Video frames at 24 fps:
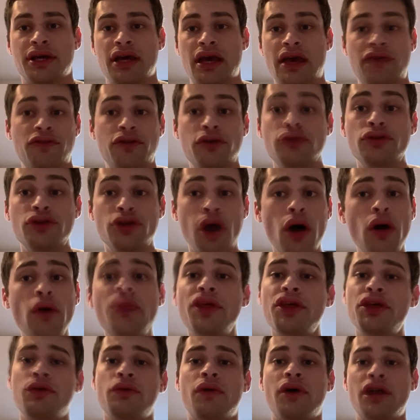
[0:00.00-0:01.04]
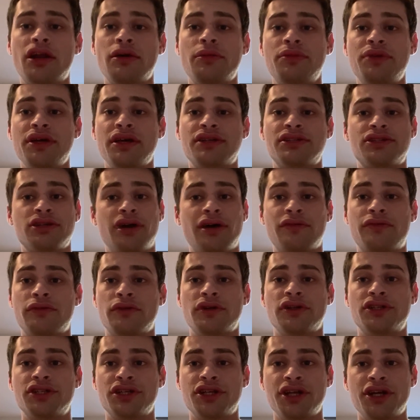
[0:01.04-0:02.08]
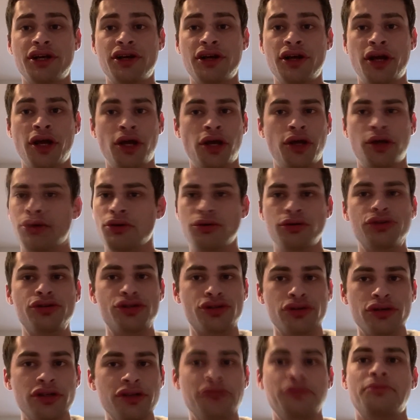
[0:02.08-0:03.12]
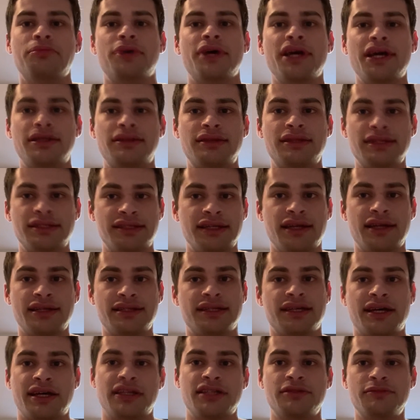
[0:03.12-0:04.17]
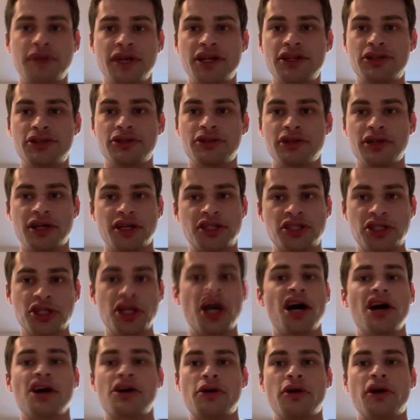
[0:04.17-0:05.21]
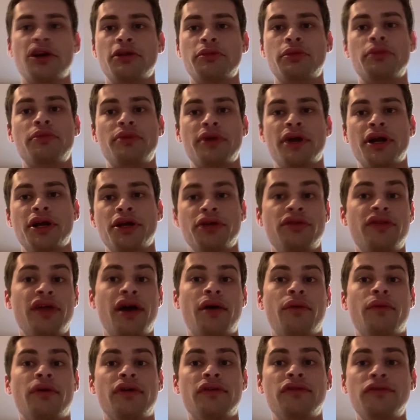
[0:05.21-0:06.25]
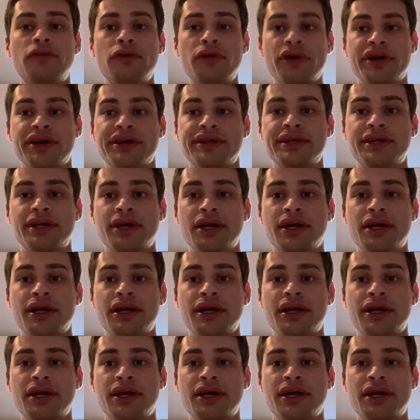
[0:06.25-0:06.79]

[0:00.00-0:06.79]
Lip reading: If you know that you want to be a software engineer, you shouldn't pick the data science major. It's not going to prepare you that well for it.